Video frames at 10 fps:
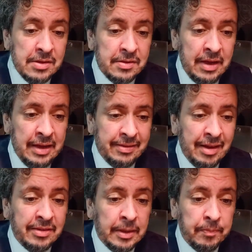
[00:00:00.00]
It's
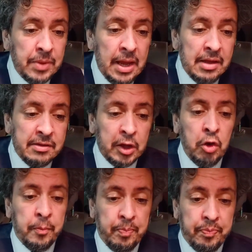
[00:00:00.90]
this one. It's that the
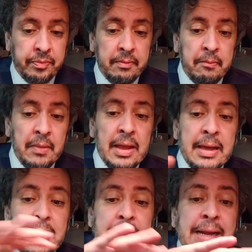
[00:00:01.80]
outside seems
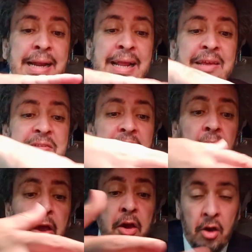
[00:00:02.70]
intact. The
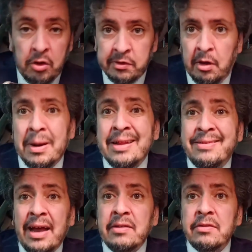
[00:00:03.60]
outside of the
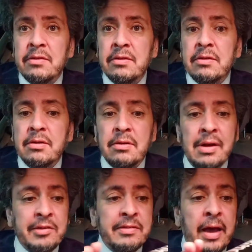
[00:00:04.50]
submarine or
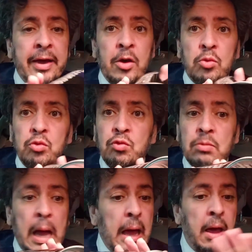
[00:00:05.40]
the
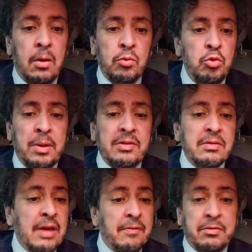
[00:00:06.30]
bathyscaphe looks
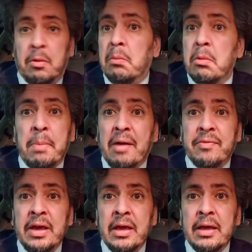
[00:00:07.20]
perfect.
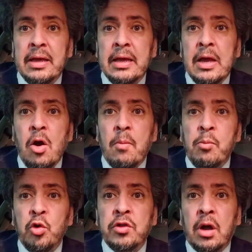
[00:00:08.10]

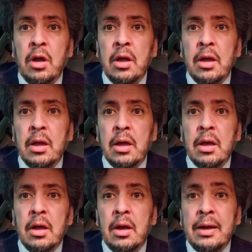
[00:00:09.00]
Yet the pressure
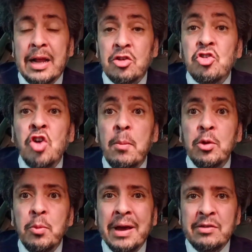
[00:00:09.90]
chamber is
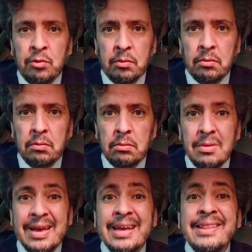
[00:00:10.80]
already crushed and
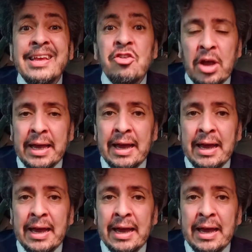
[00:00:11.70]
destroyed.